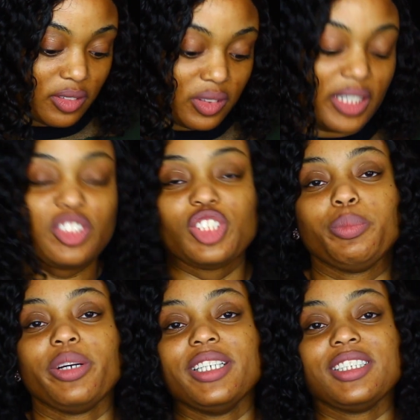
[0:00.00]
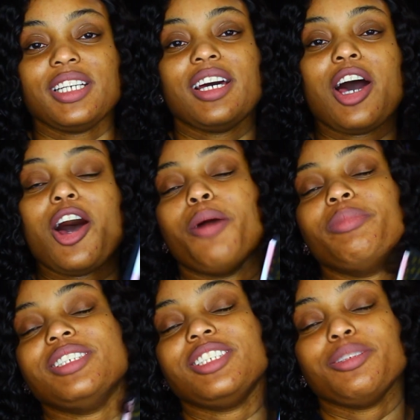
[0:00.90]
That just brings a
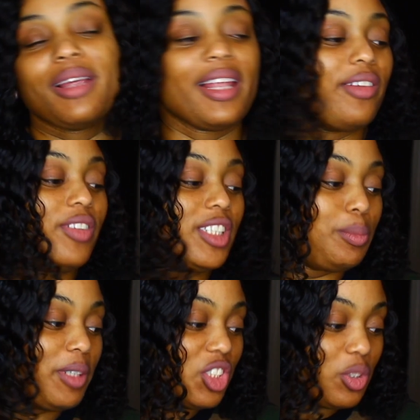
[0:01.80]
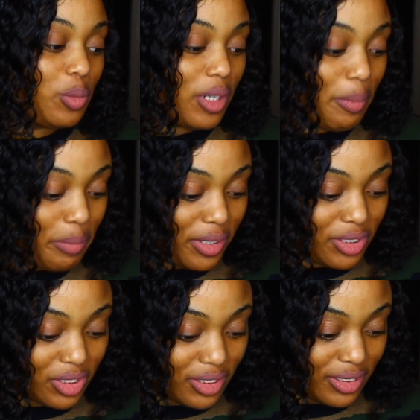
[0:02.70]
calmness to my life, especially when I'm
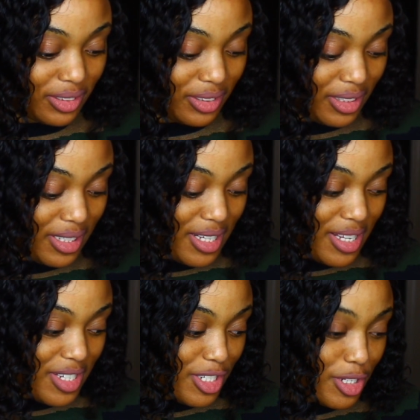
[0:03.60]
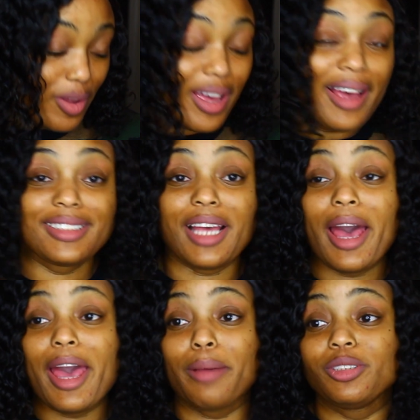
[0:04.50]
budgeting. So guys,
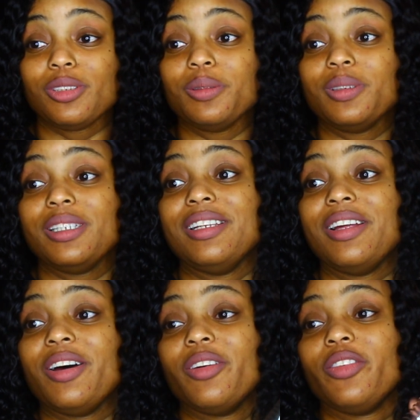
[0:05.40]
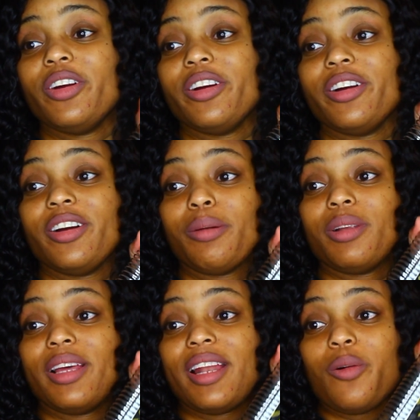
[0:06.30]
I absolutely love her. I'm
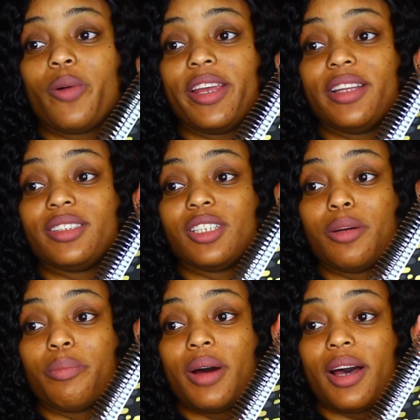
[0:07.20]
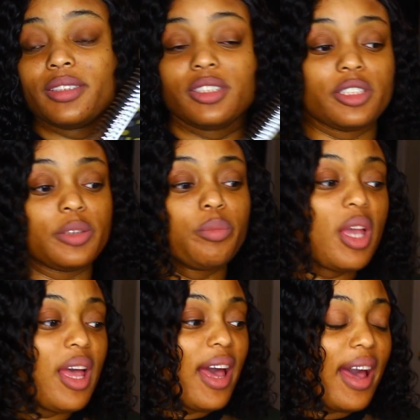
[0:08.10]
glad I waited to unbox her.
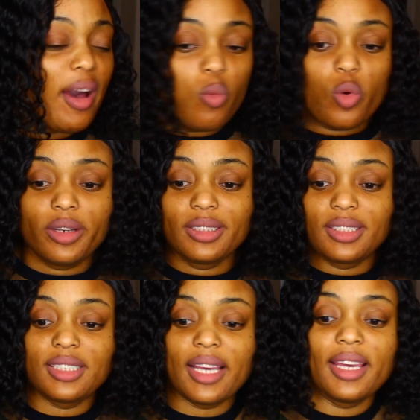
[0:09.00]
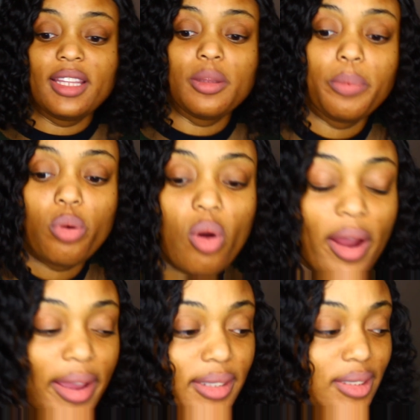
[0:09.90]
I want to say the
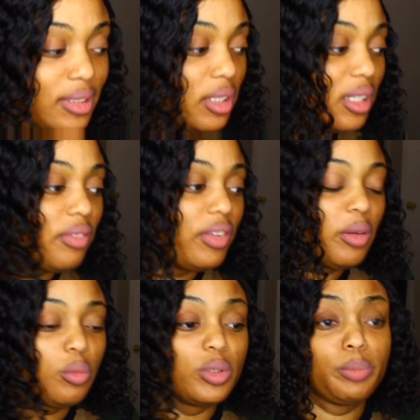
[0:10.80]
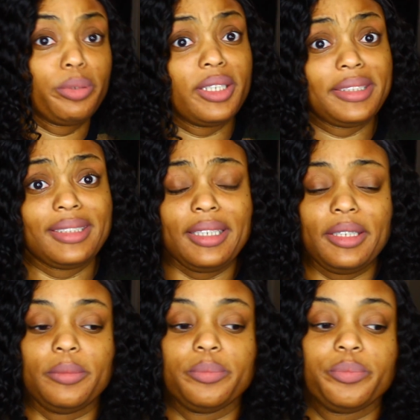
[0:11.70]
price of it was pretty steep.